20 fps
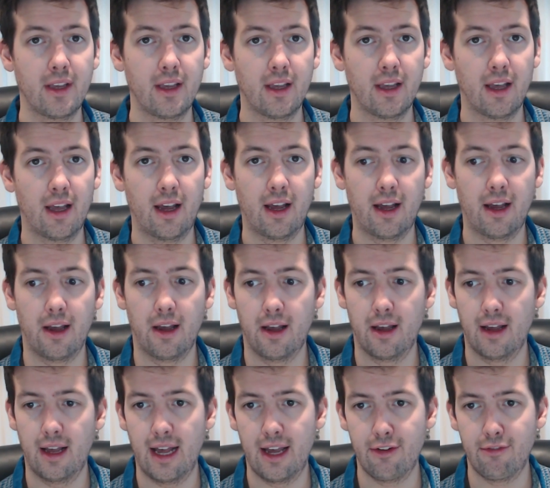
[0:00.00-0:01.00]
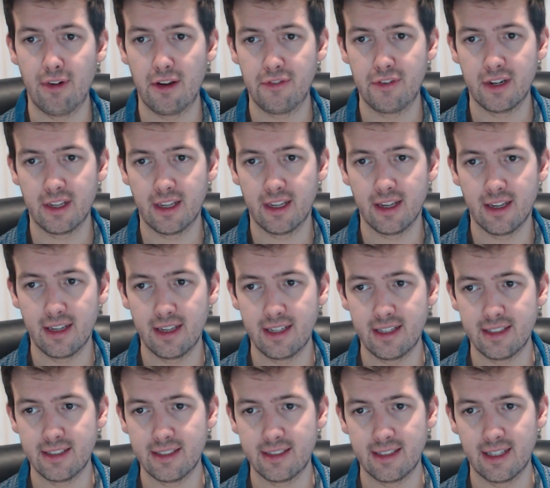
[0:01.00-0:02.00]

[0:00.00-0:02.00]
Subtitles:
And Ravnica is